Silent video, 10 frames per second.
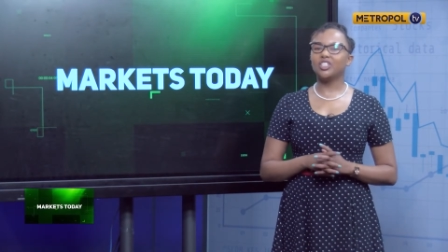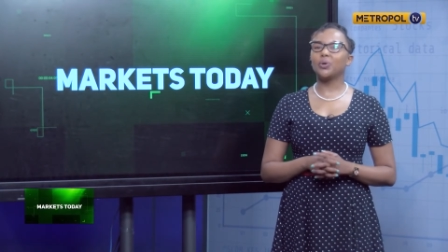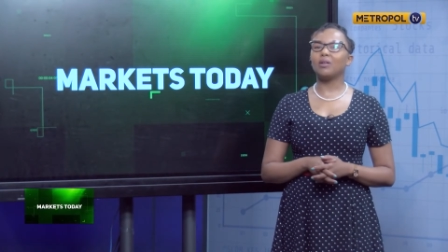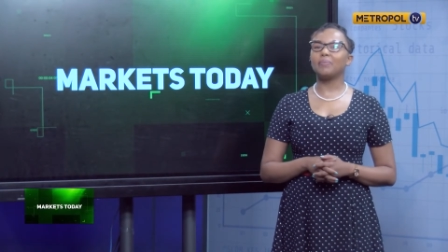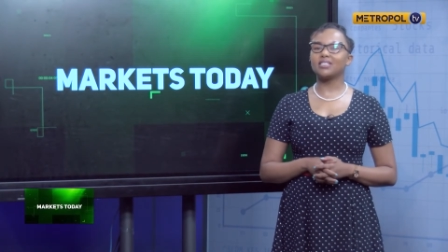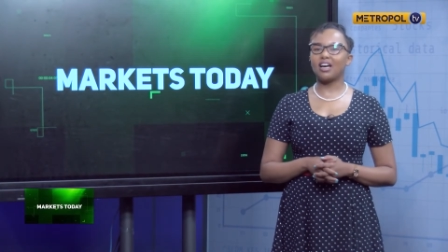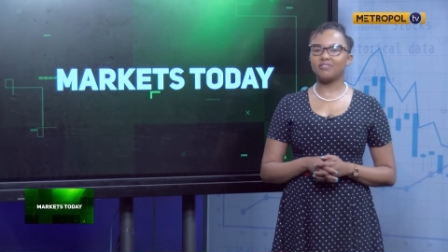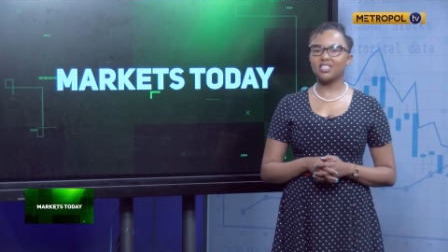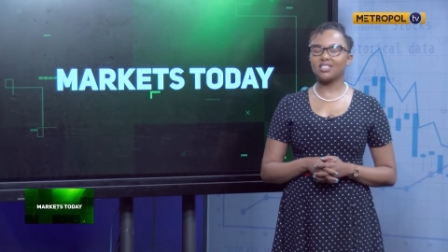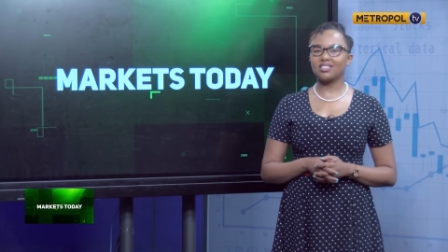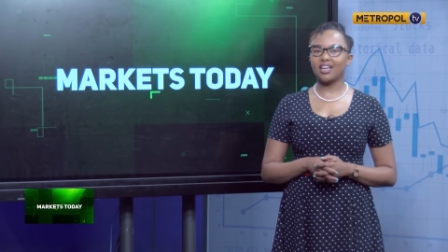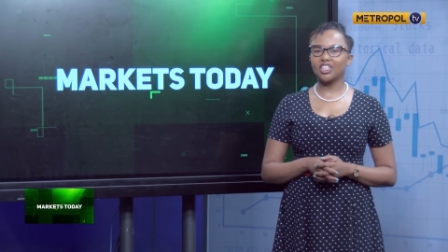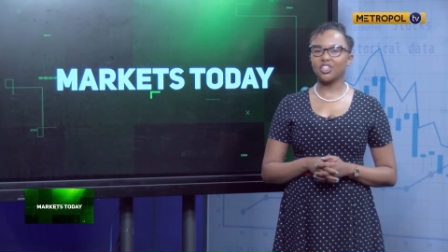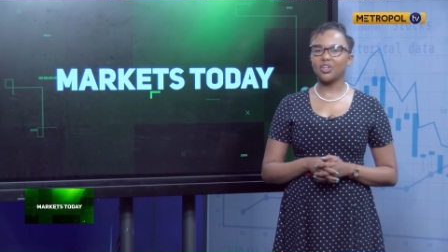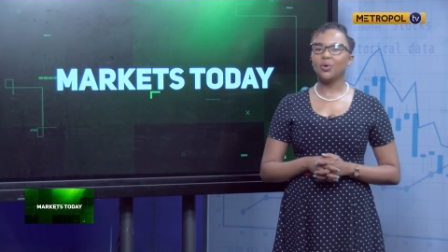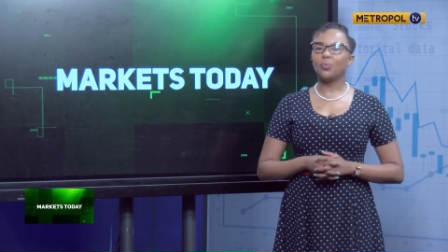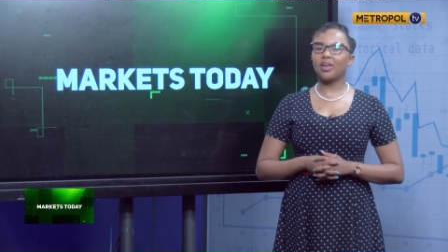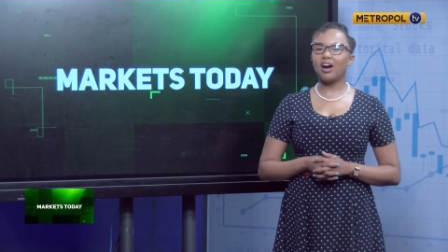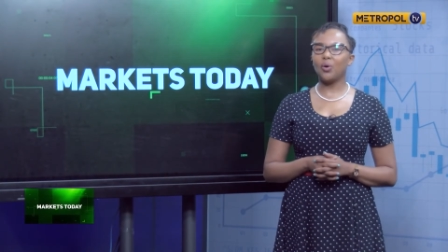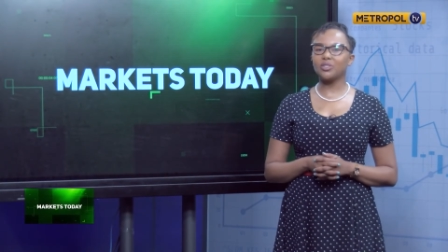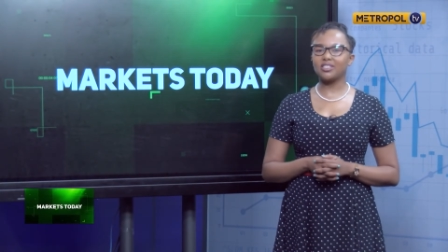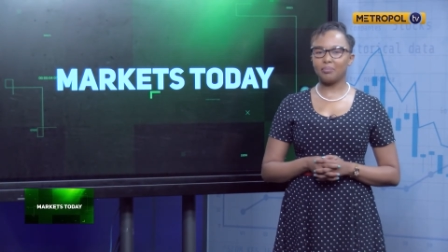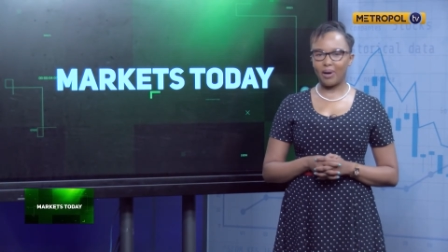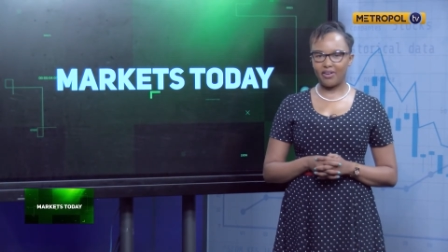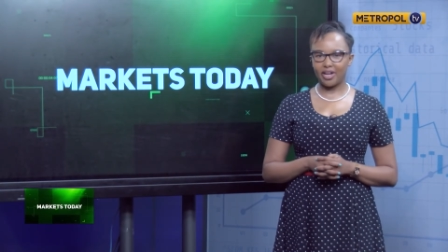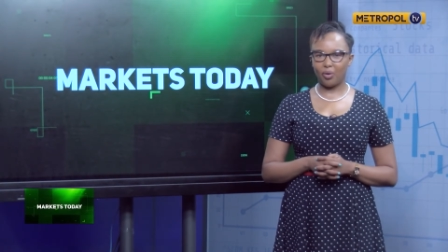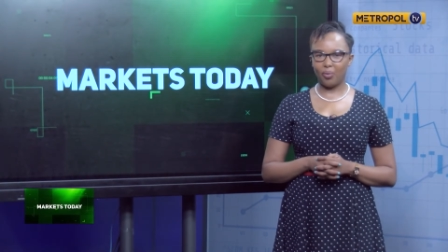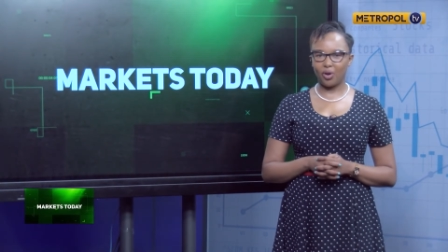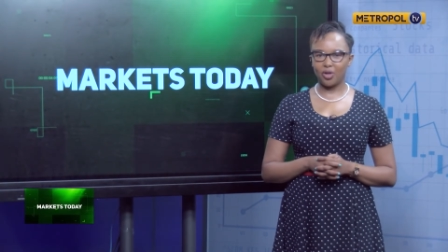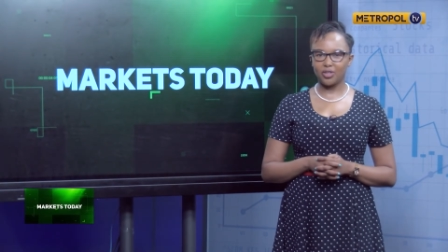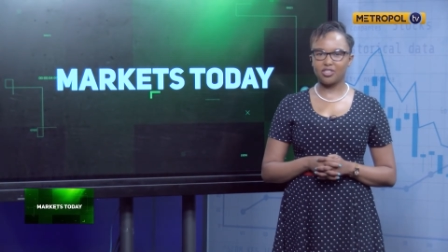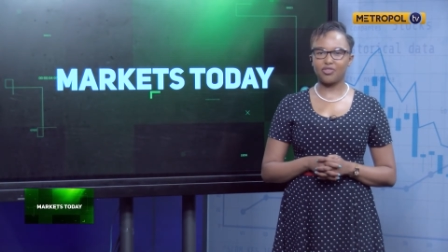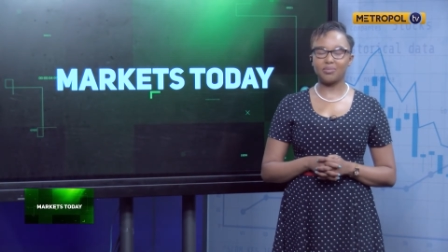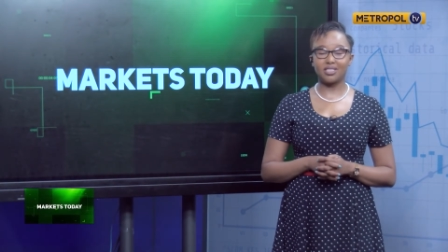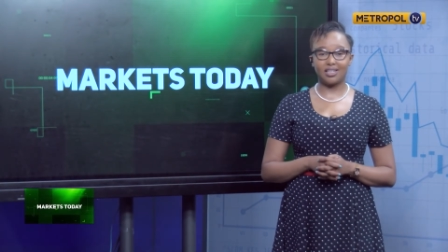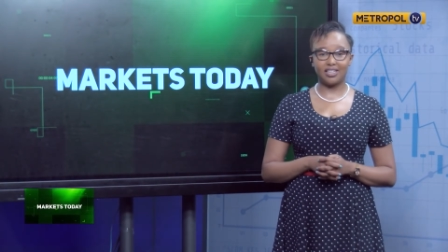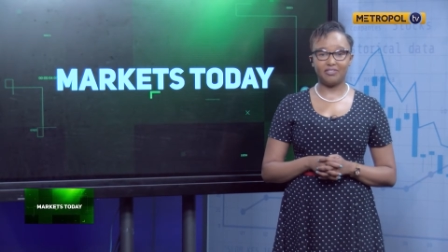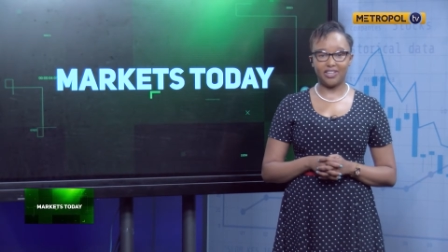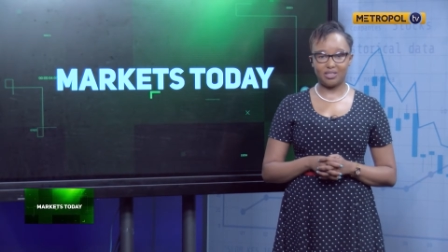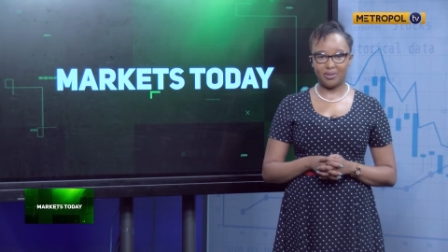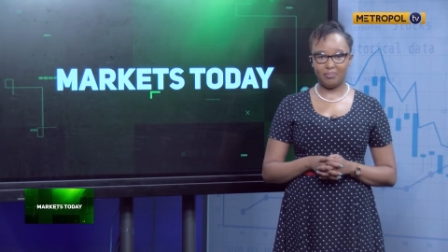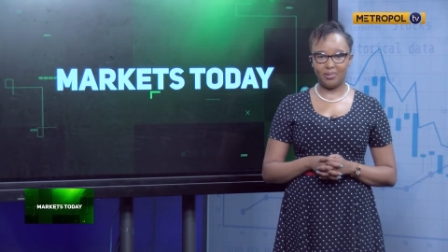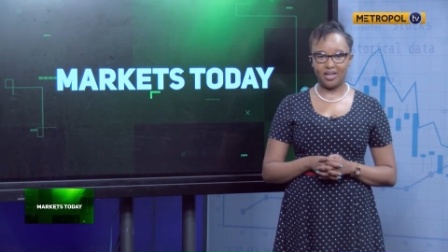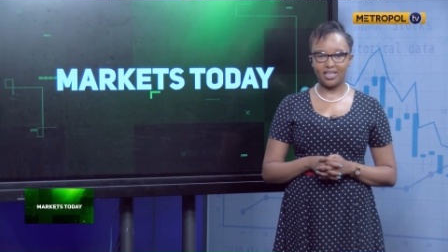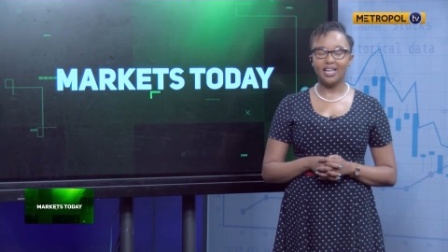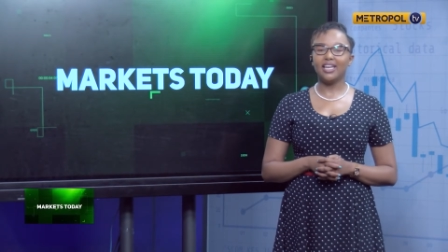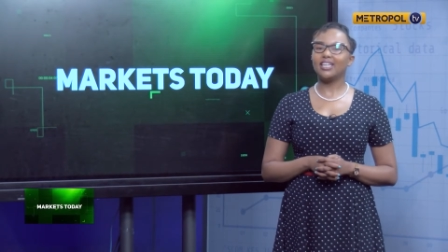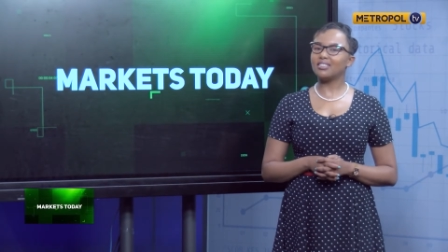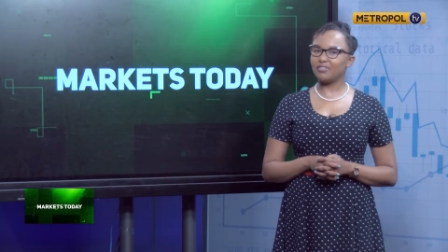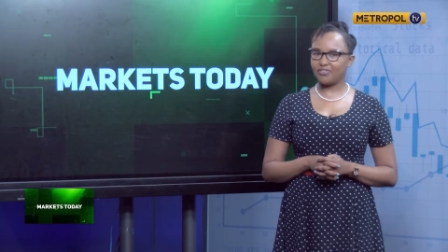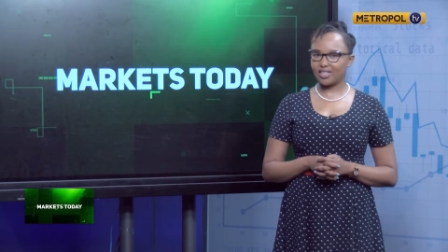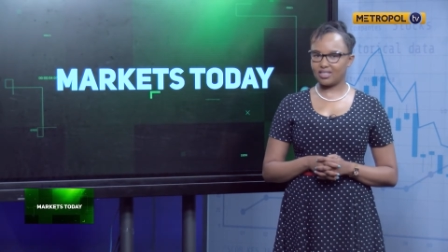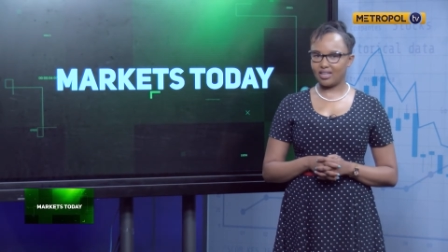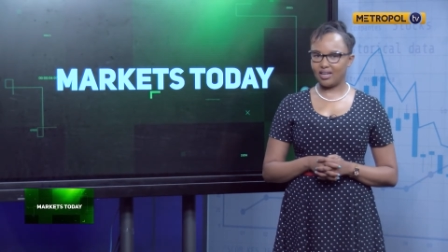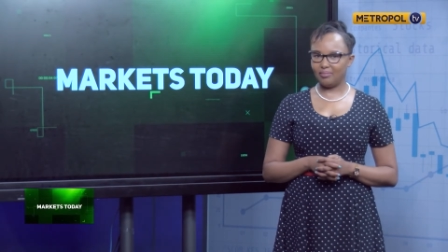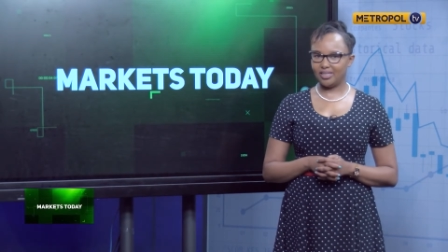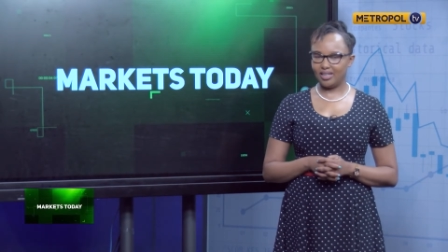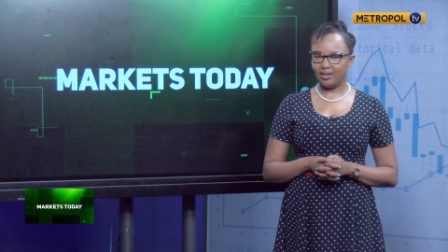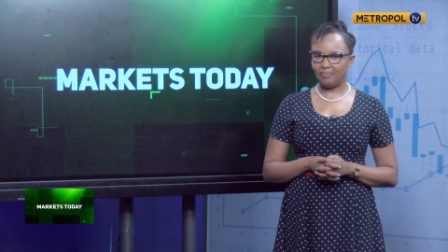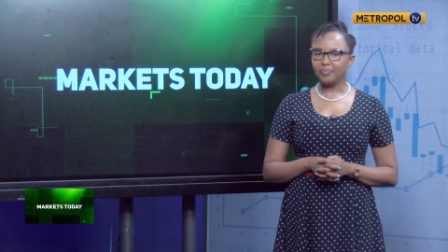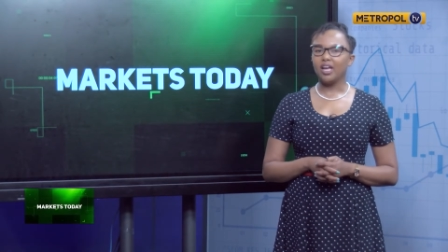To help us have this discussion, we are hosting Barry Omolo, who's from Standard Investment Bank. He's a fixed income dealer.